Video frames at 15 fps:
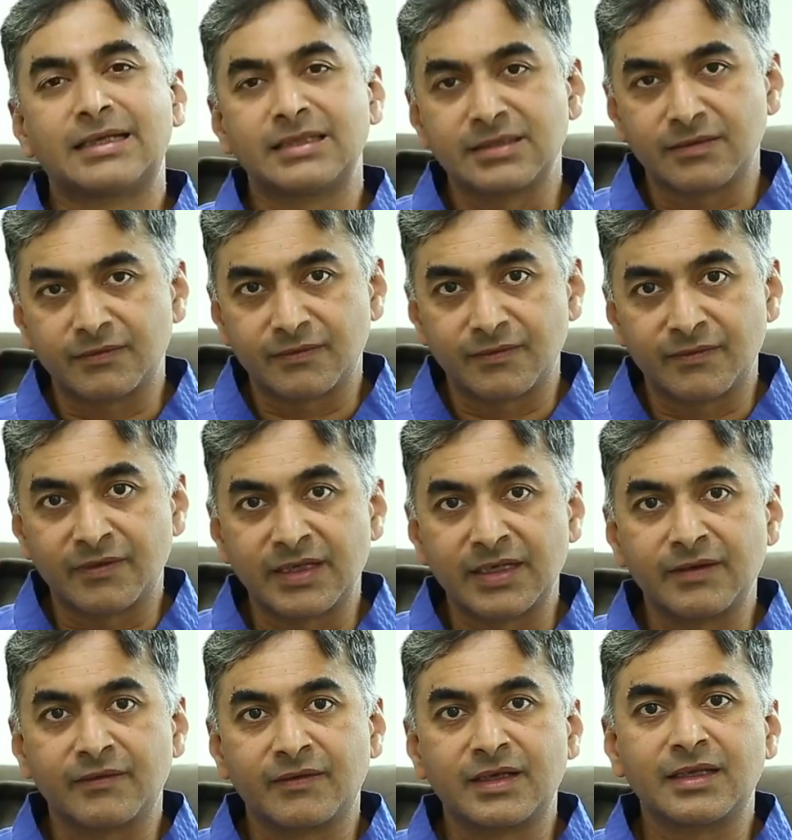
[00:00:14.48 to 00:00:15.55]
It is a
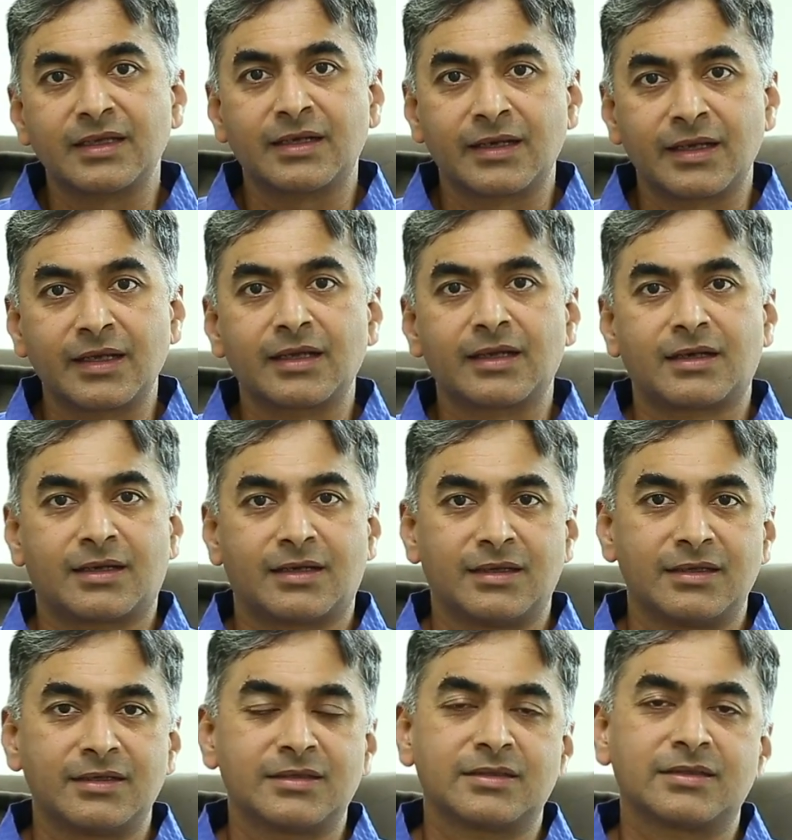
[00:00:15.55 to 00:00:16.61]
very, very rare
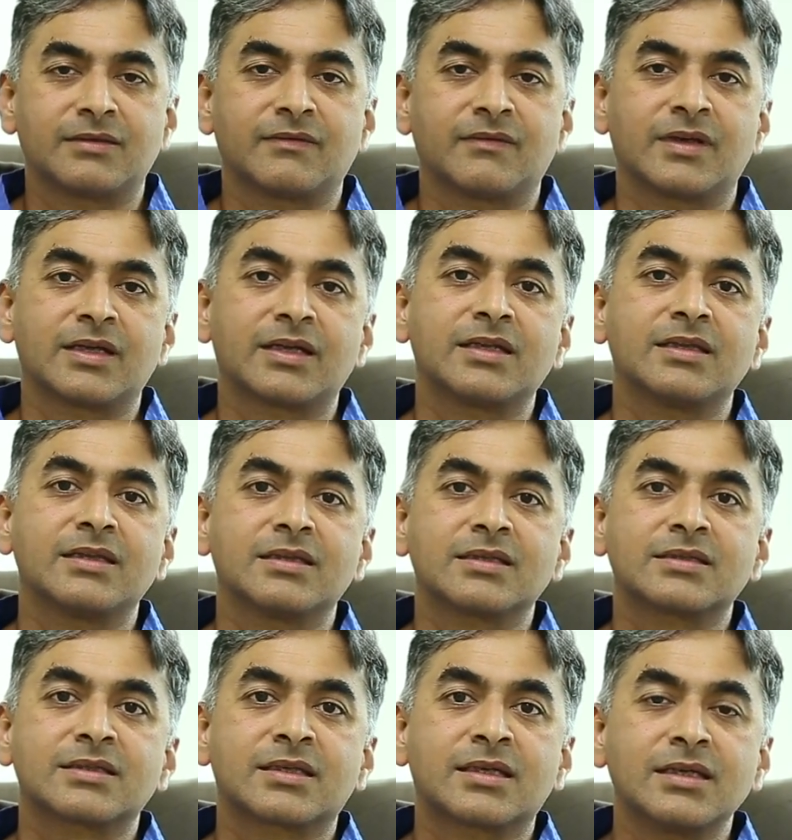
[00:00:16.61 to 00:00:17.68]
condition wherein the
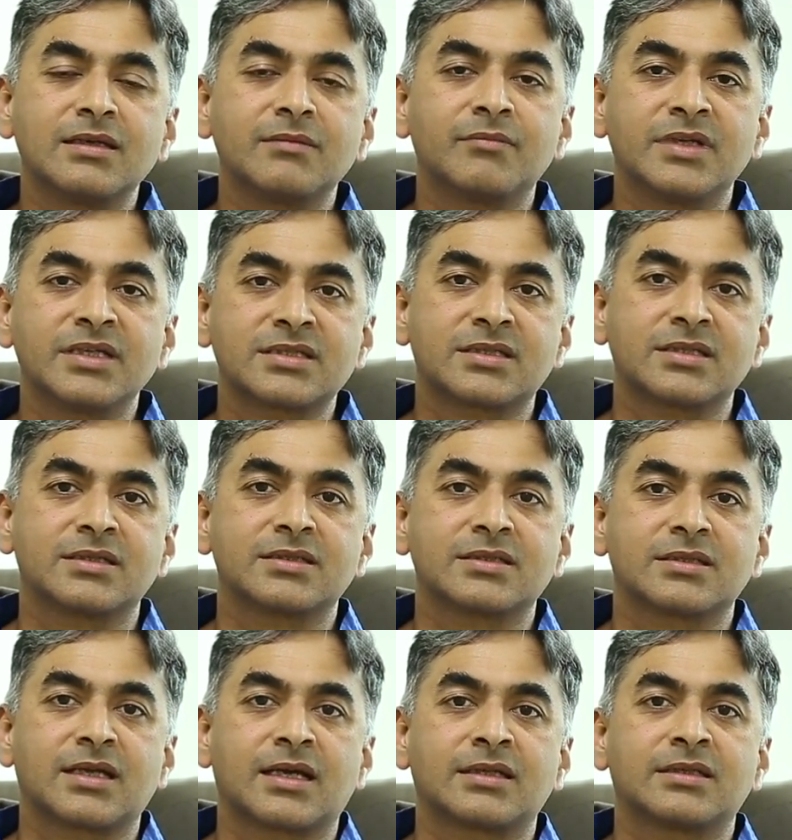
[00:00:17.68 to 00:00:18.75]
skin
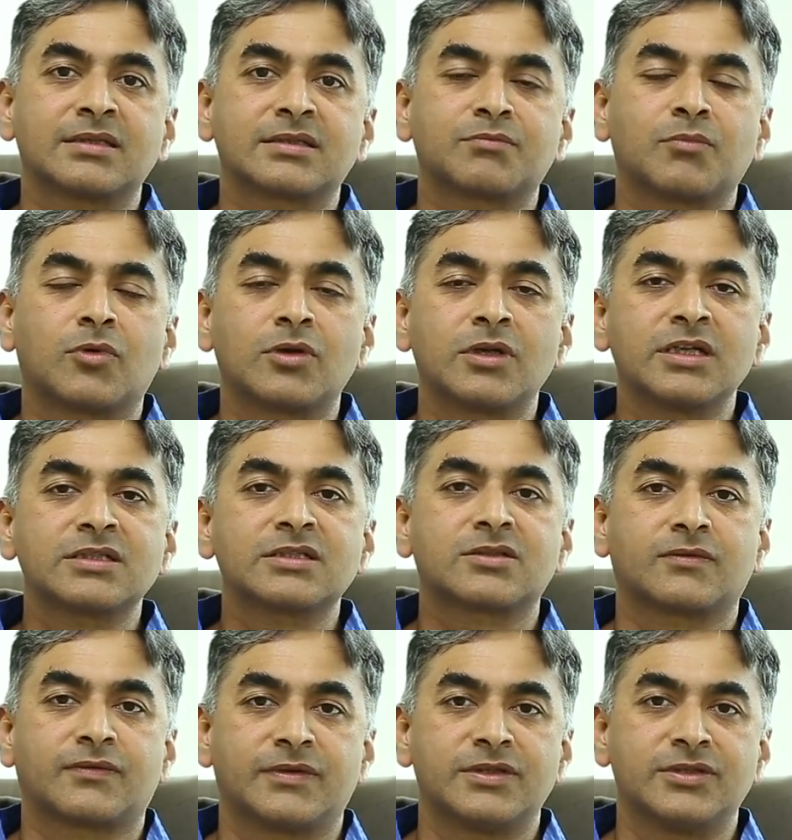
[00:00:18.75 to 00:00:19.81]
blisters at the smallest
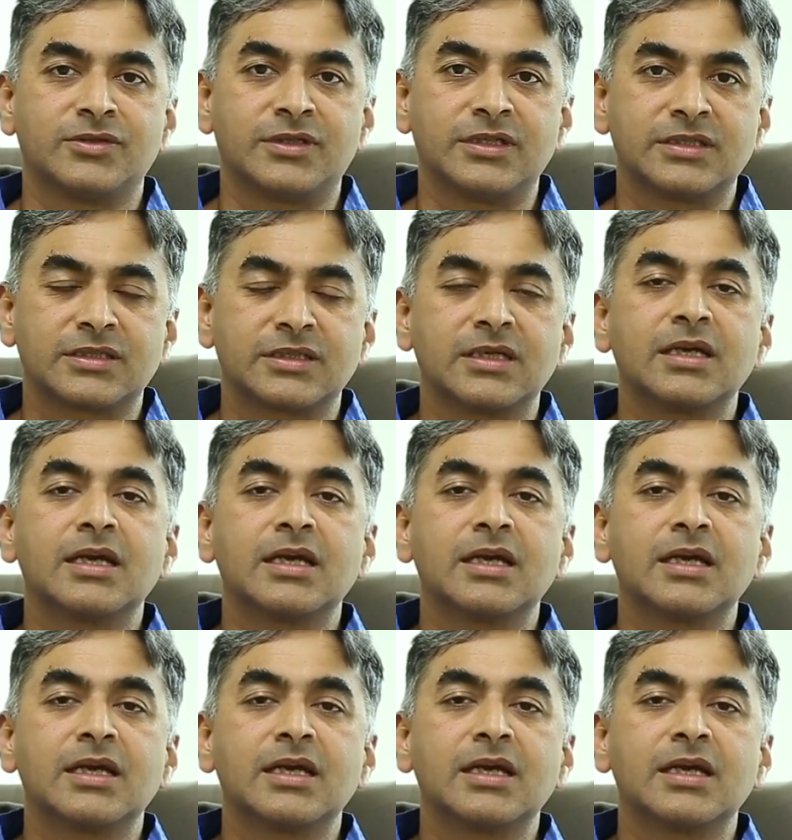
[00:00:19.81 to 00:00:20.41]
of injuries.